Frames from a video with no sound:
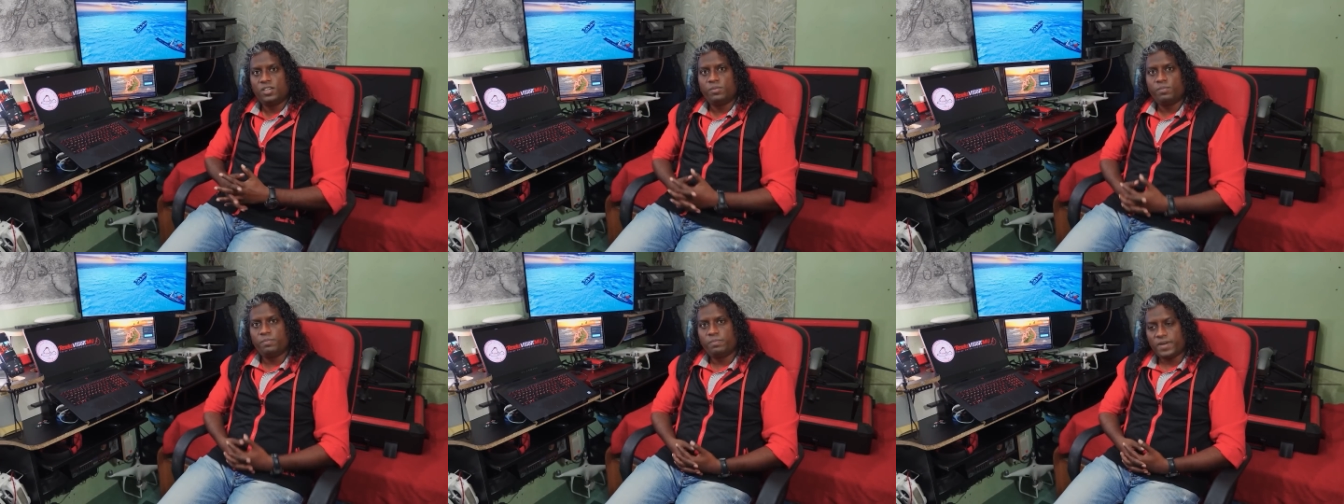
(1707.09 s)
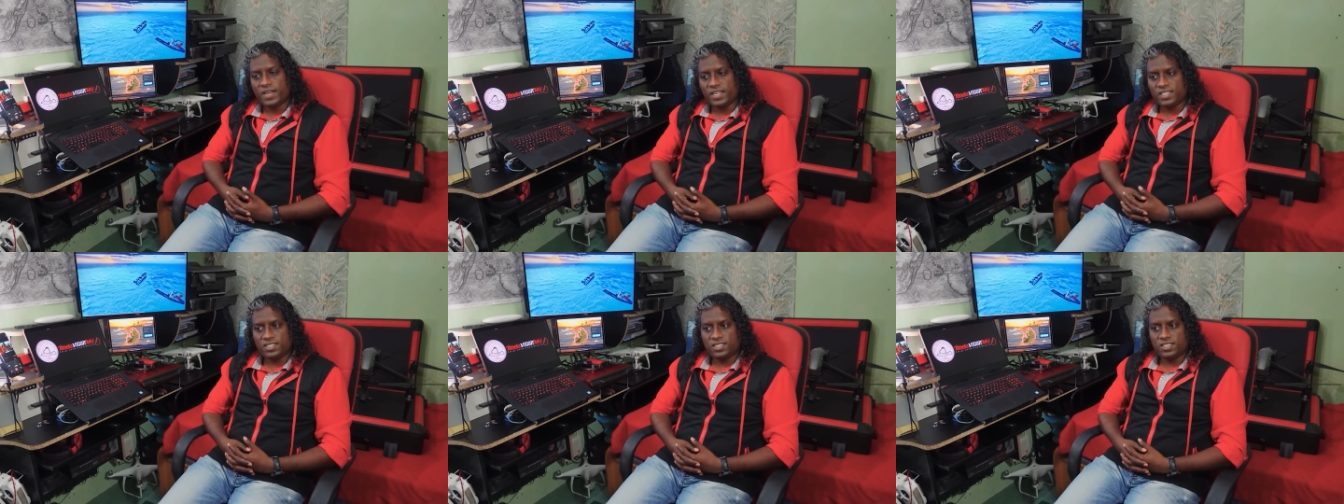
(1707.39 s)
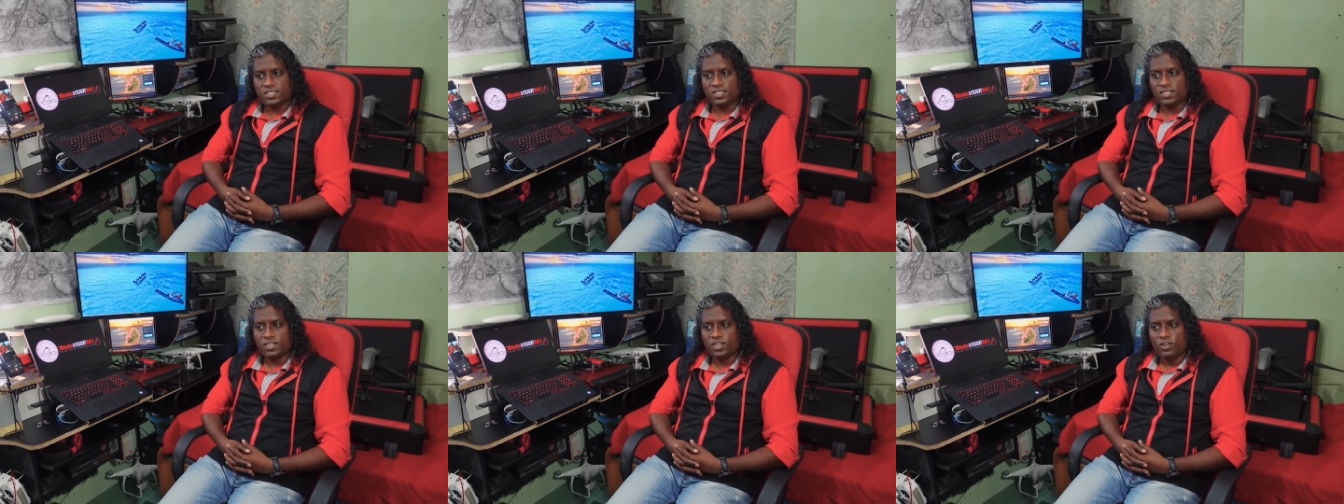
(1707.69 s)
But
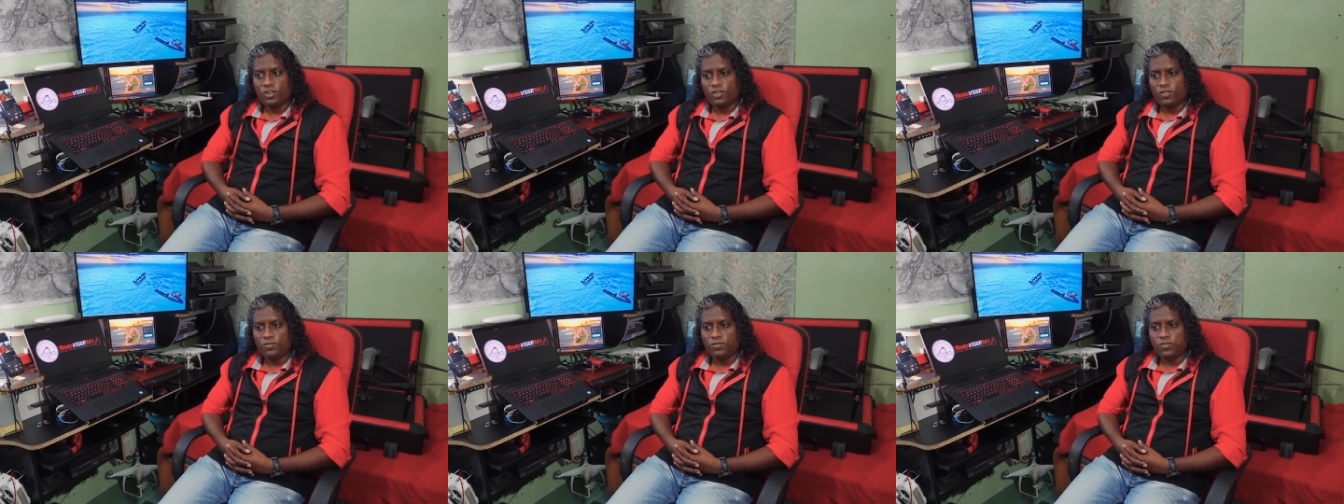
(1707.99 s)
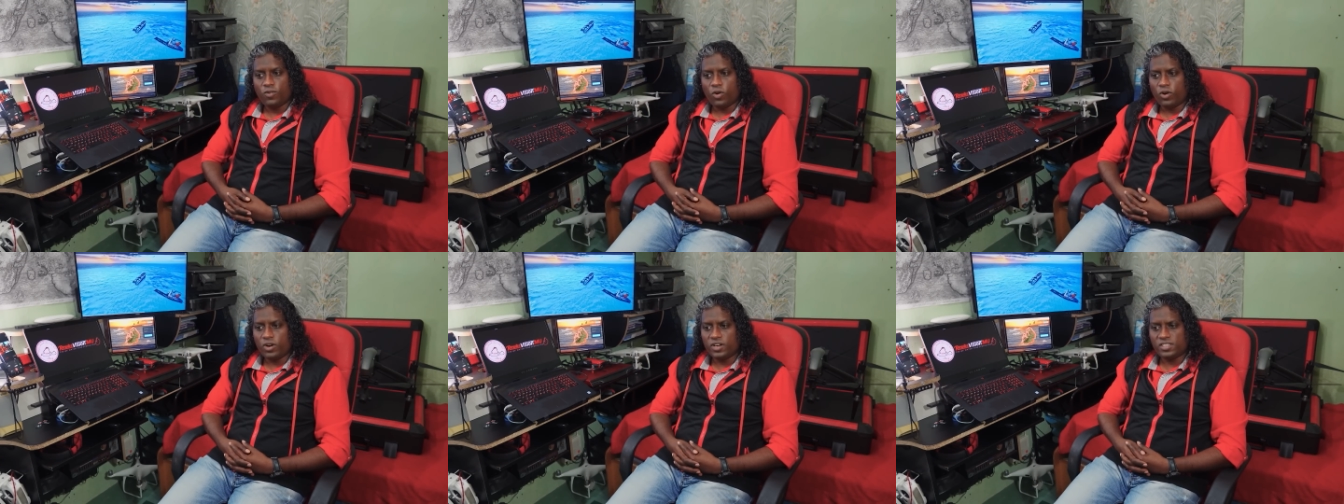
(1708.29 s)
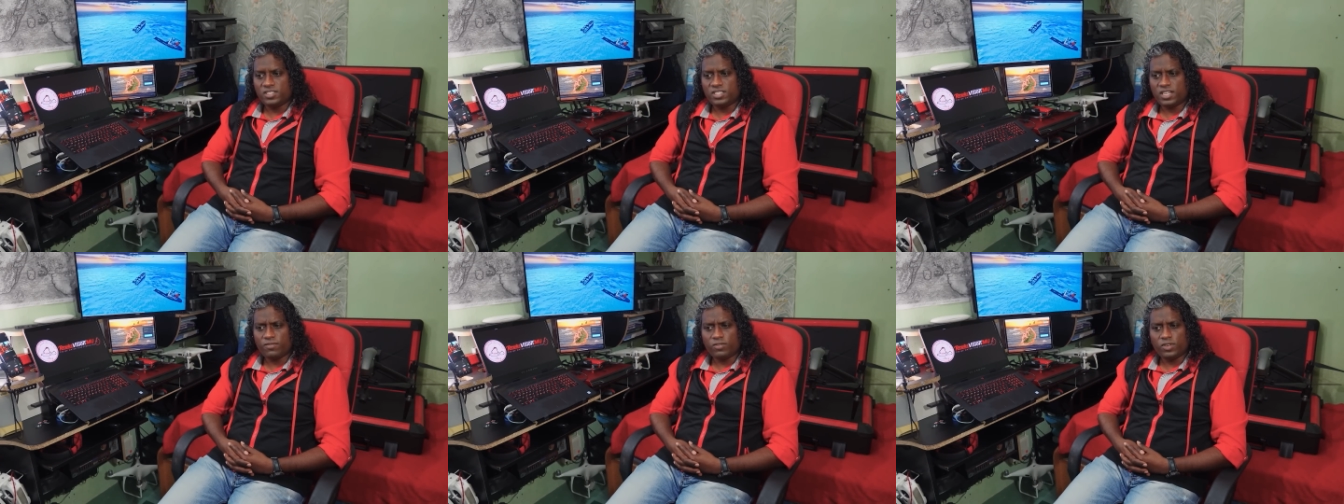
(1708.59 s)
for
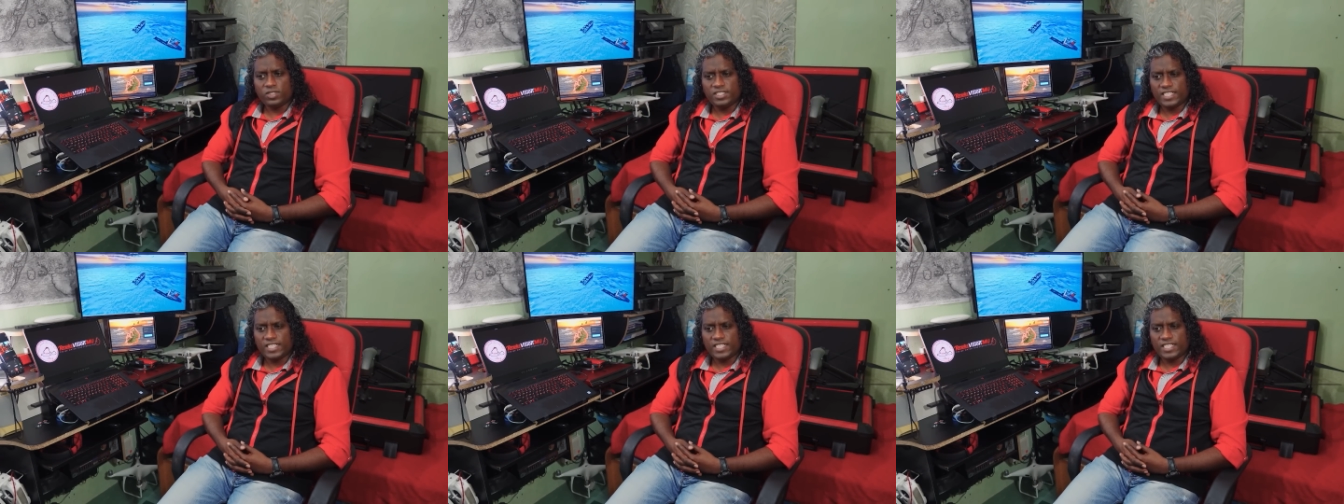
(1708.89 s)
several